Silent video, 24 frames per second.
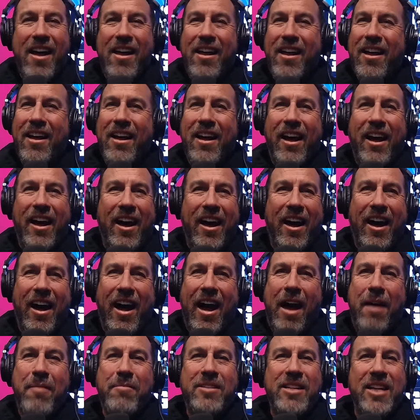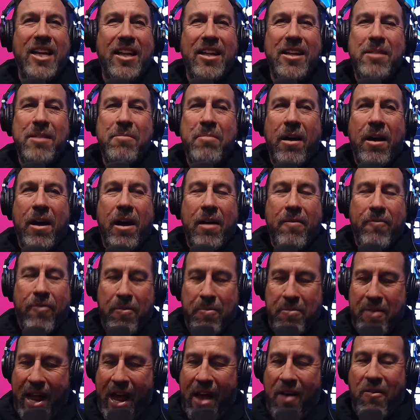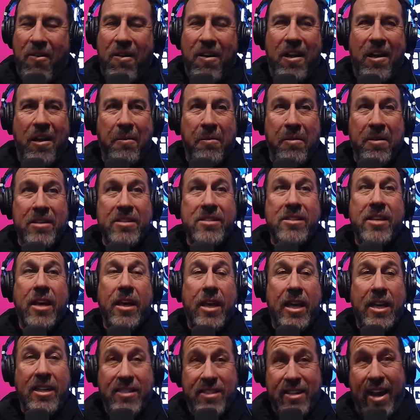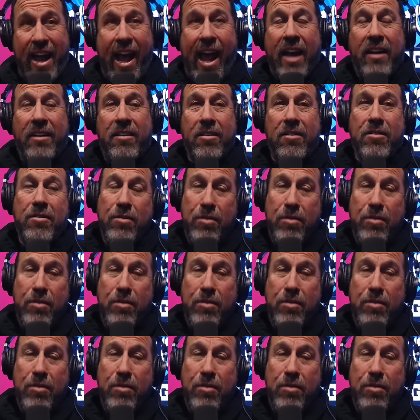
I, it. I'm telling you, Mike, from now on, I'm going to say he's an actor